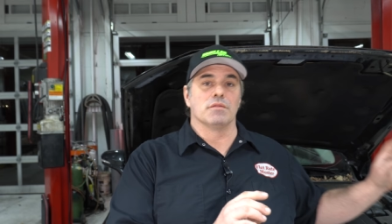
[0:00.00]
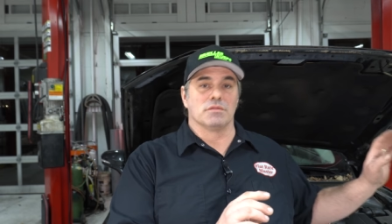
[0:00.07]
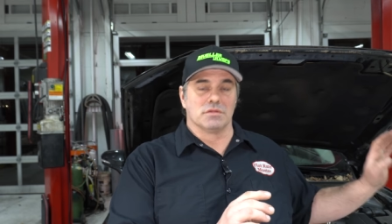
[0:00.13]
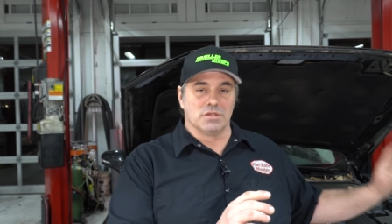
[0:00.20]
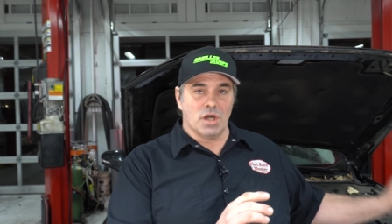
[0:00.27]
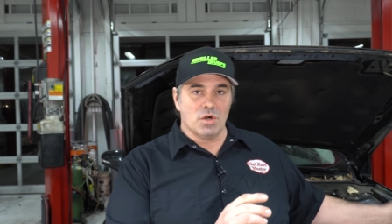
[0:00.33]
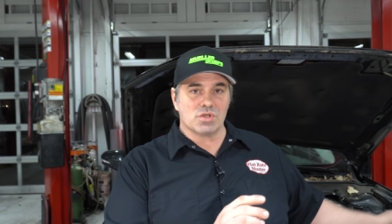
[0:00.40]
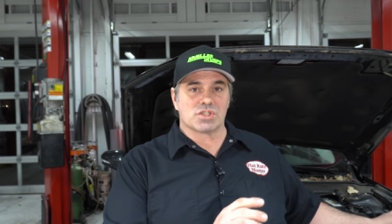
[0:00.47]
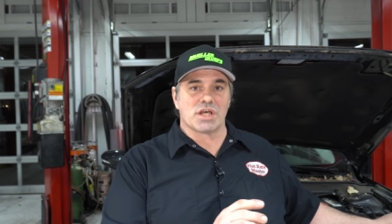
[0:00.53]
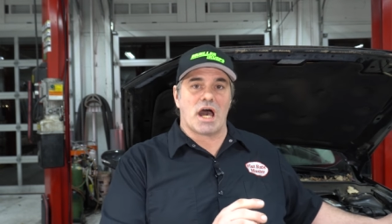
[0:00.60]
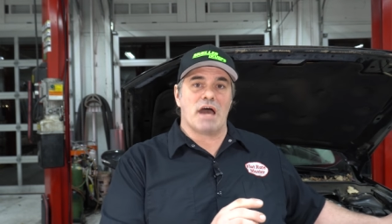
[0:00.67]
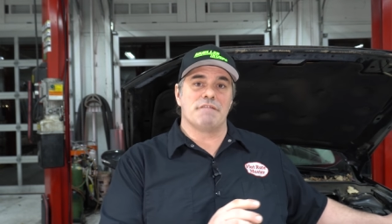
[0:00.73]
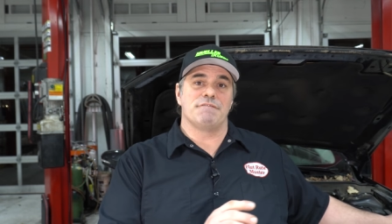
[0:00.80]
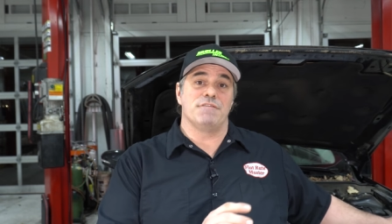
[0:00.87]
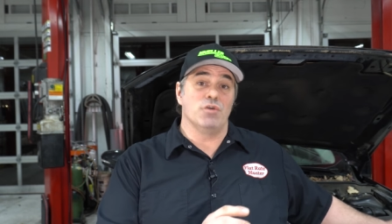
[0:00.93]
low
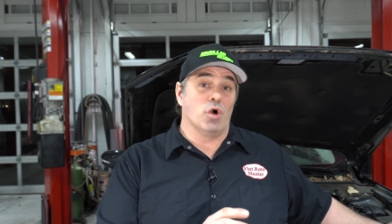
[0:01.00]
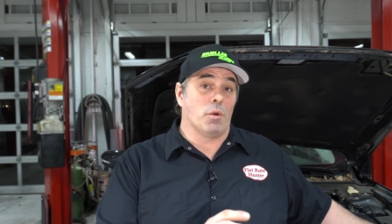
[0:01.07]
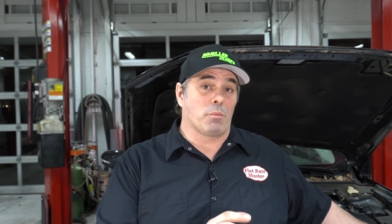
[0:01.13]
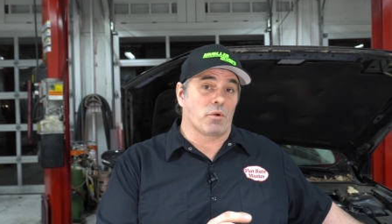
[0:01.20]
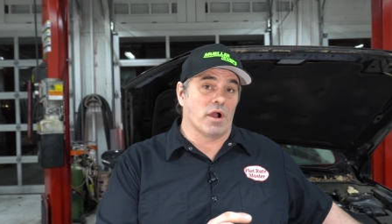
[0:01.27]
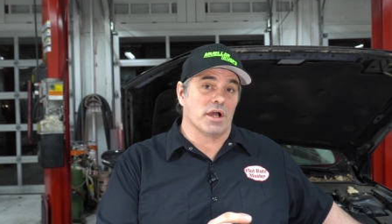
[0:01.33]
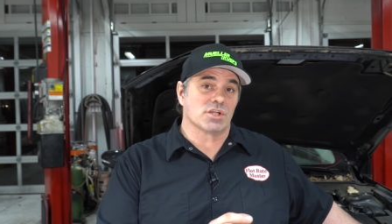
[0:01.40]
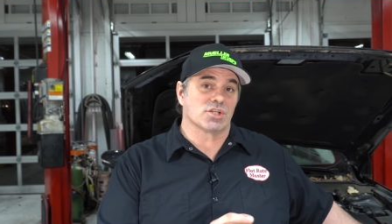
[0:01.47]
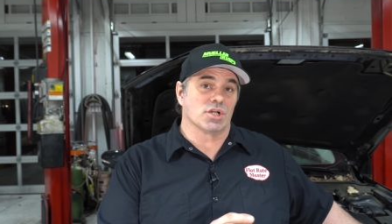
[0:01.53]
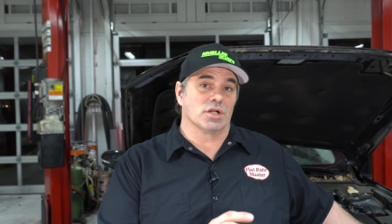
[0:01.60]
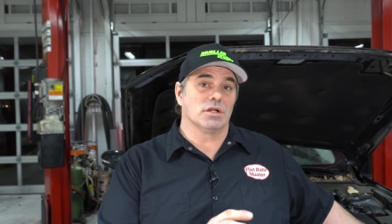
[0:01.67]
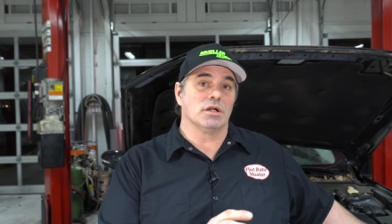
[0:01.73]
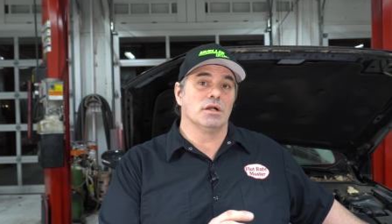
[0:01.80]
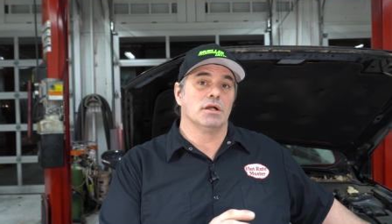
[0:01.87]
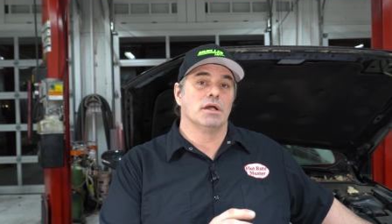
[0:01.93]
side fuel
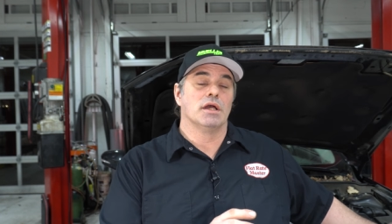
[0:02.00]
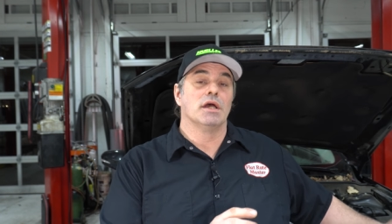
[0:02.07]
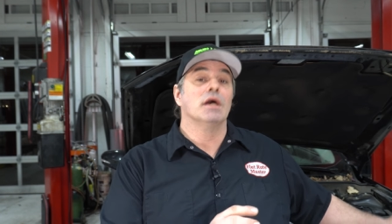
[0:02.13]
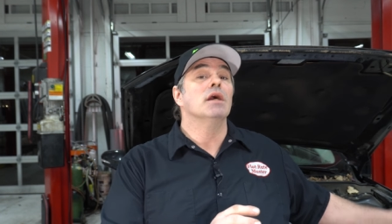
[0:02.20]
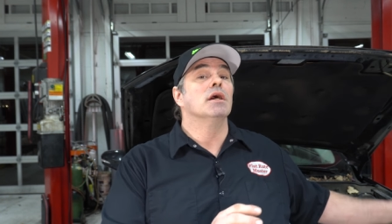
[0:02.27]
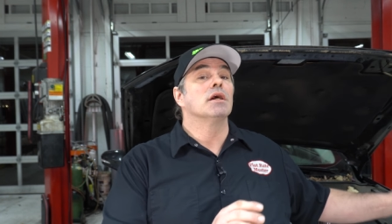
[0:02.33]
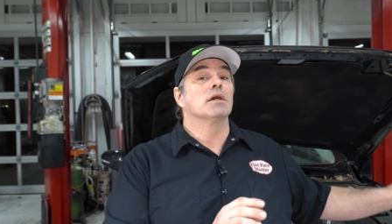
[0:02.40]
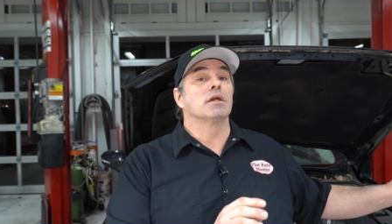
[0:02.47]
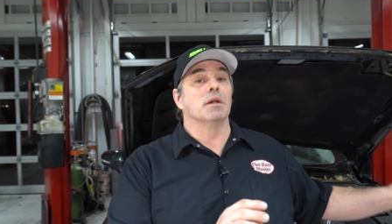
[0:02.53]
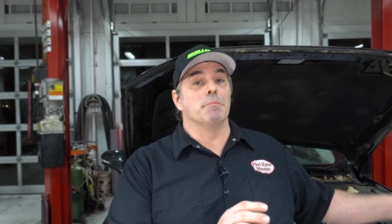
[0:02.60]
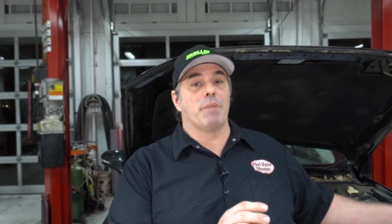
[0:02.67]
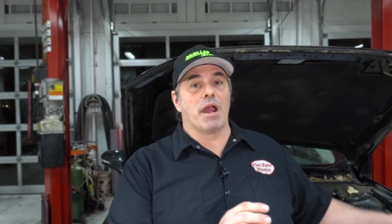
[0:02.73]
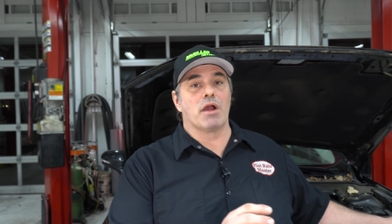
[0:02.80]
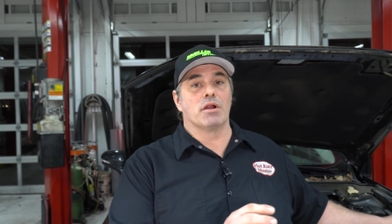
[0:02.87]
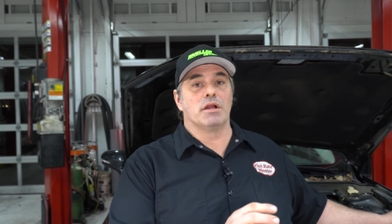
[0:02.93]
pressure,
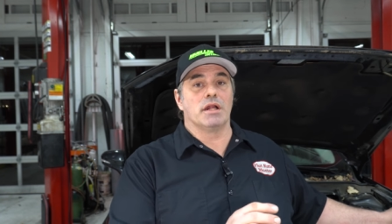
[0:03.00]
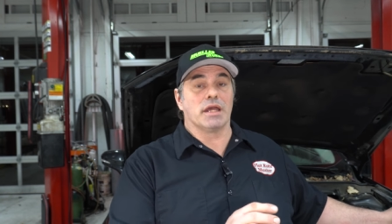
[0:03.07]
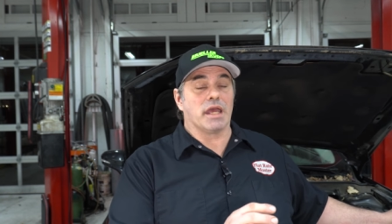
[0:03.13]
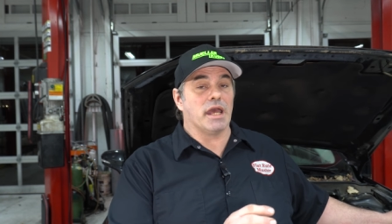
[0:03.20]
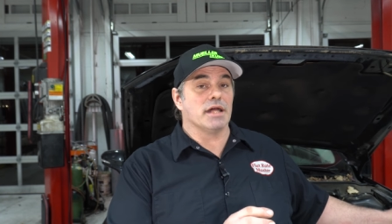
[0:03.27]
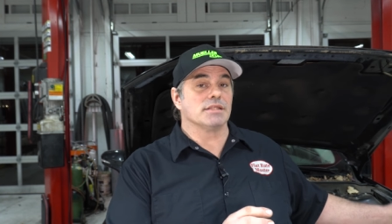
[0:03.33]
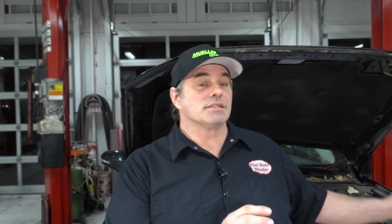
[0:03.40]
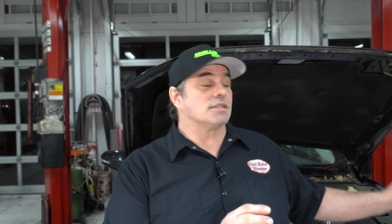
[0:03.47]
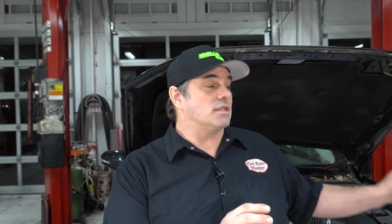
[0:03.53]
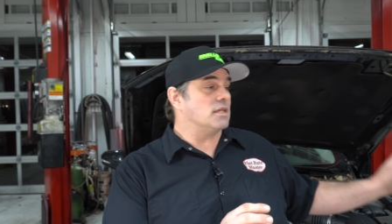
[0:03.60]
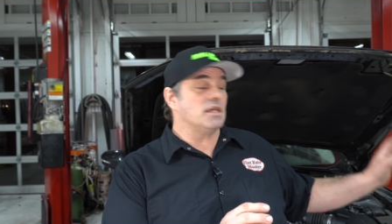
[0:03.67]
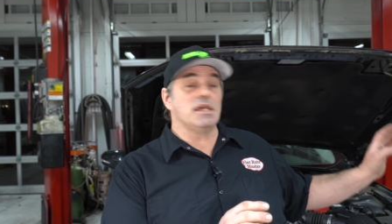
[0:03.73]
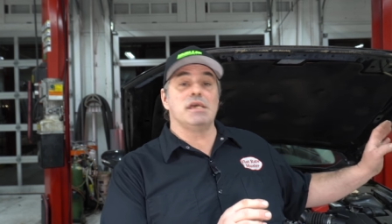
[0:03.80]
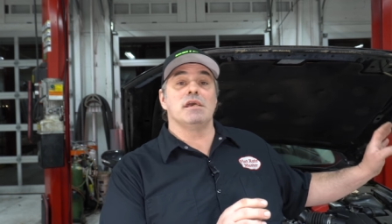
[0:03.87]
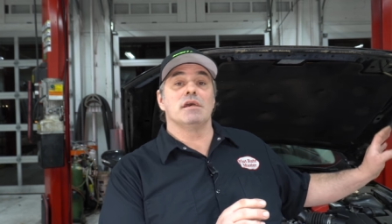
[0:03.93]
compared it against
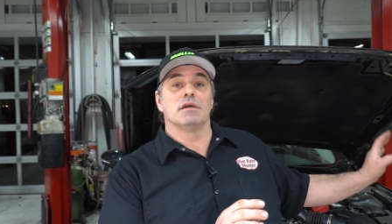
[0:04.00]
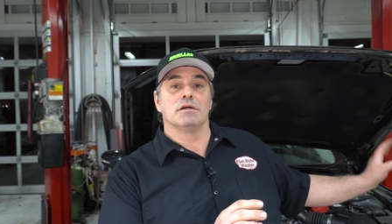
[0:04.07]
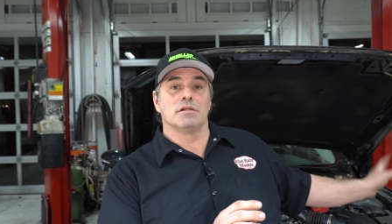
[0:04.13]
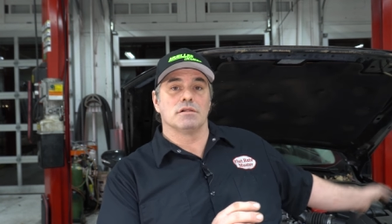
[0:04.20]
the